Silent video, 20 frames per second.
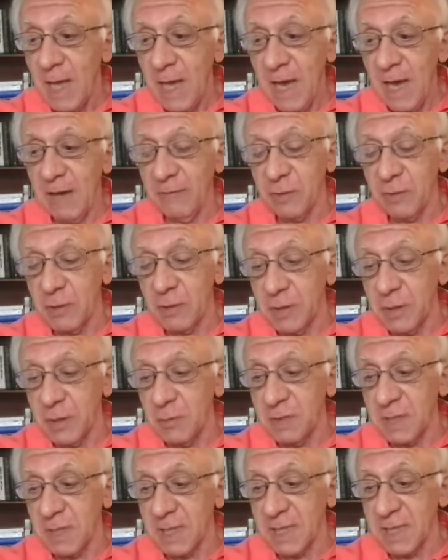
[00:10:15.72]
After two
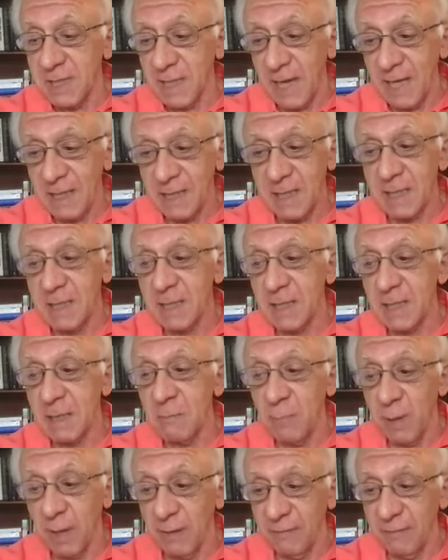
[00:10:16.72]
successes
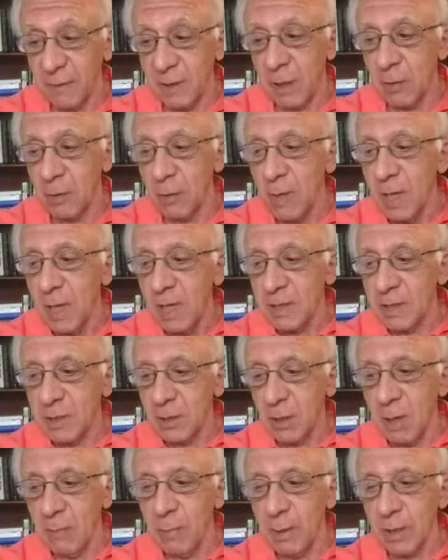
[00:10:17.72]
in Buffalo,
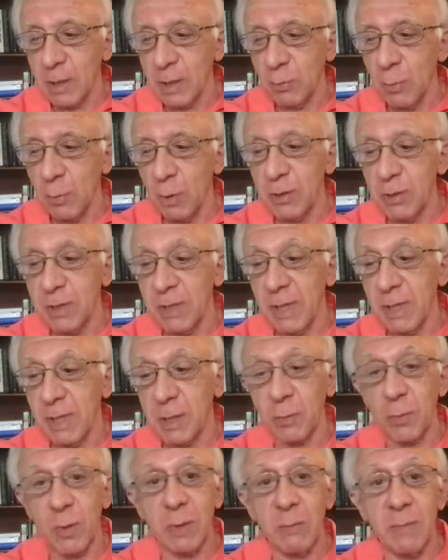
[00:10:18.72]
Starbucks workers
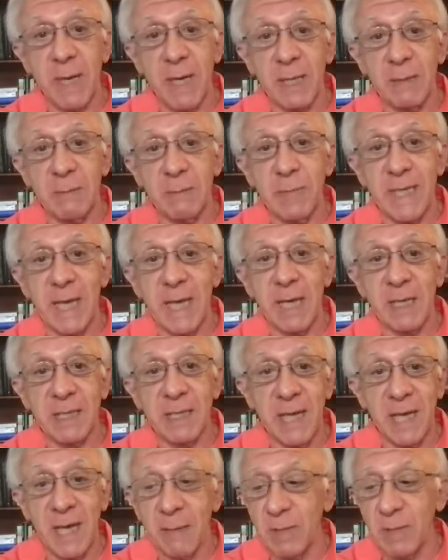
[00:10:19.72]
elsewhere began
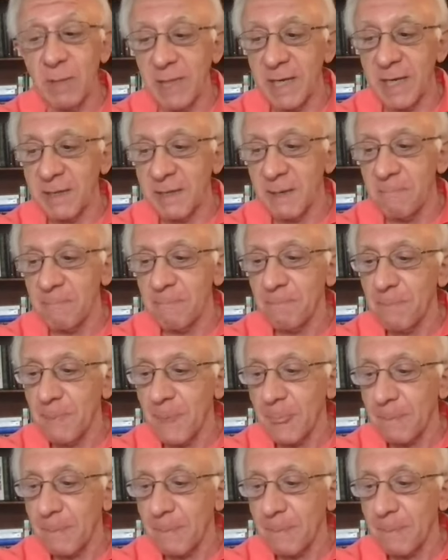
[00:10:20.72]
to emulate them.